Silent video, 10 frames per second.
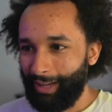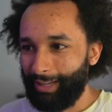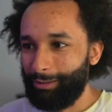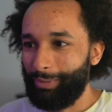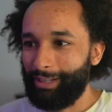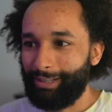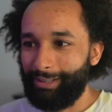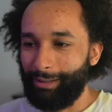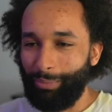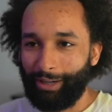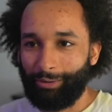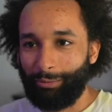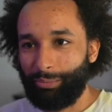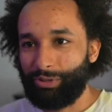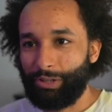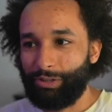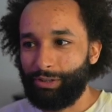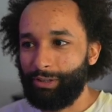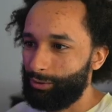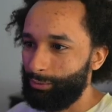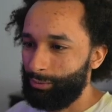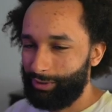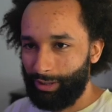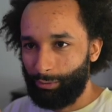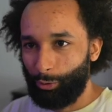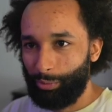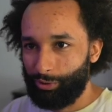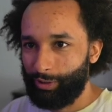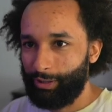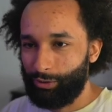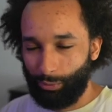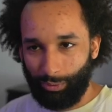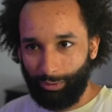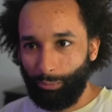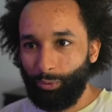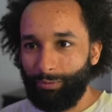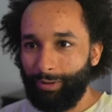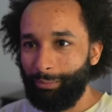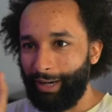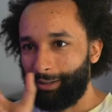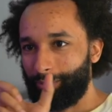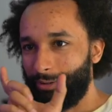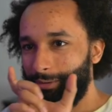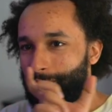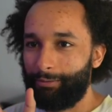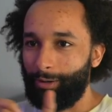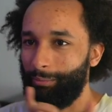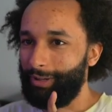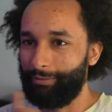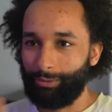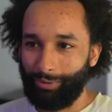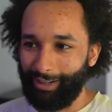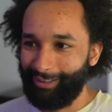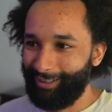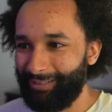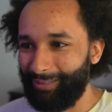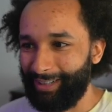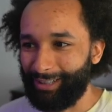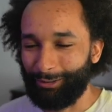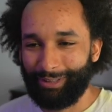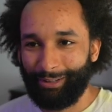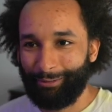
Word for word: animate the background position to 0%. So we'll move the background from left to right. When it goes out of